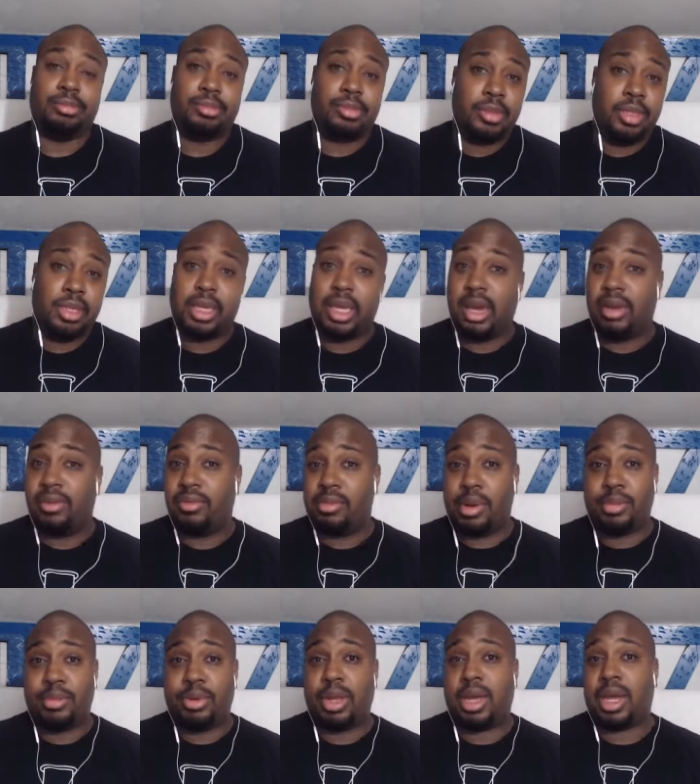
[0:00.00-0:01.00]
yeah,
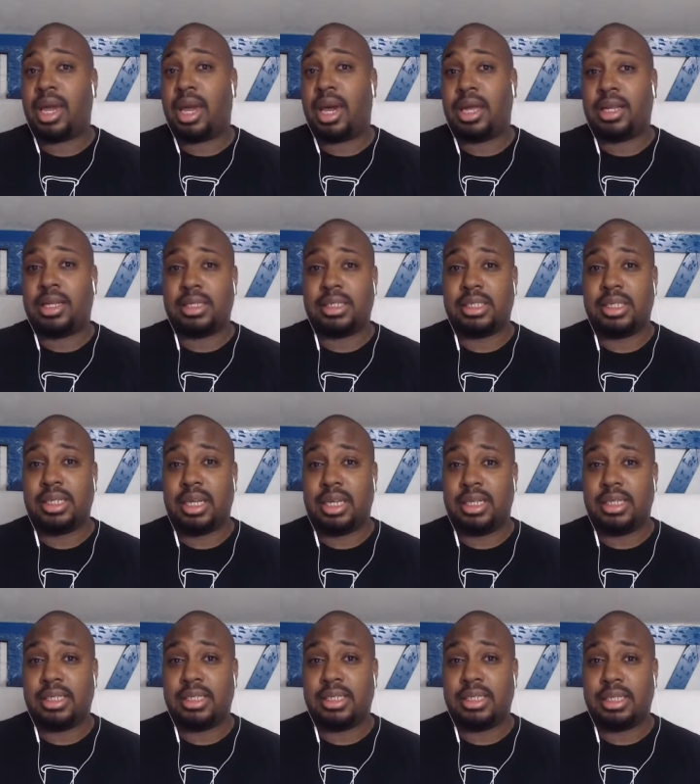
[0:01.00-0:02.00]
remember that guy at the
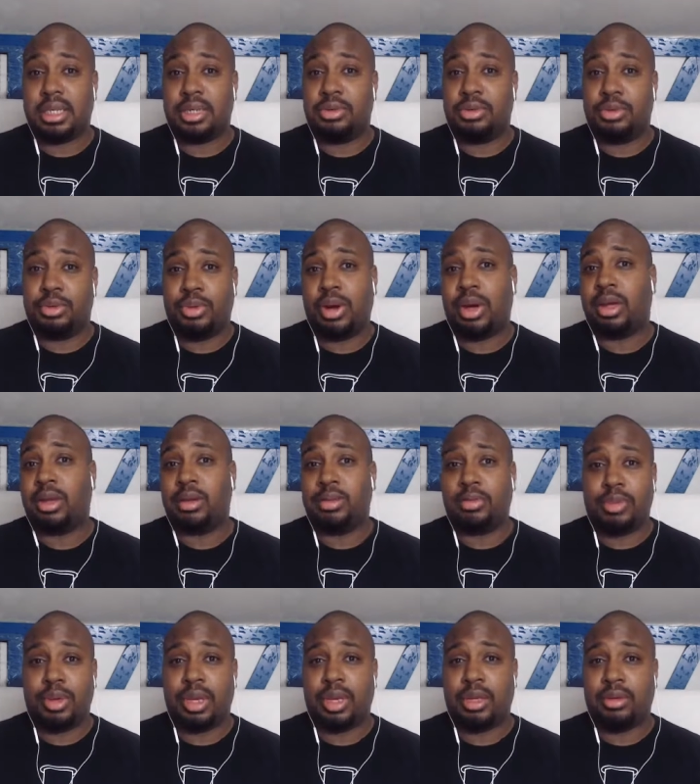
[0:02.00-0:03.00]
CDC who wound up
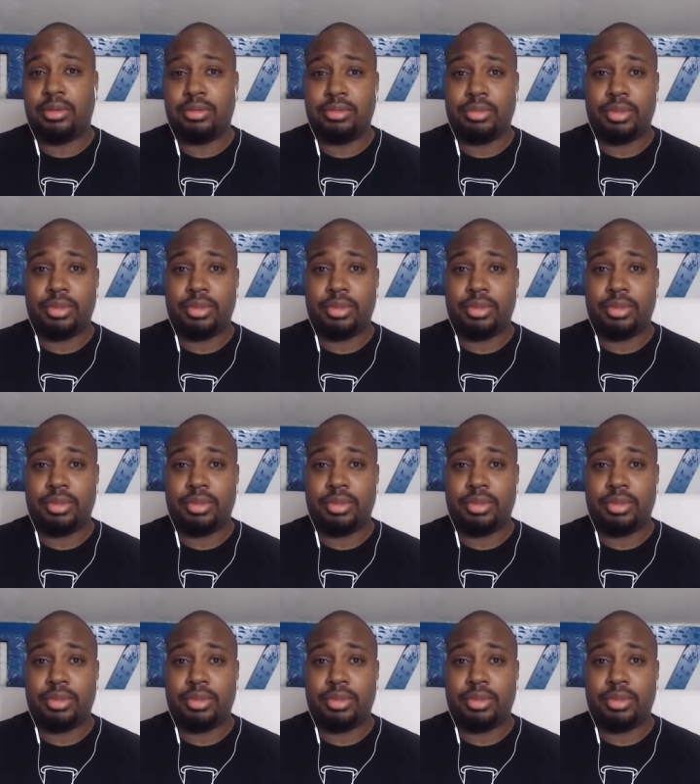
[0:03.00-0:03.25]
being,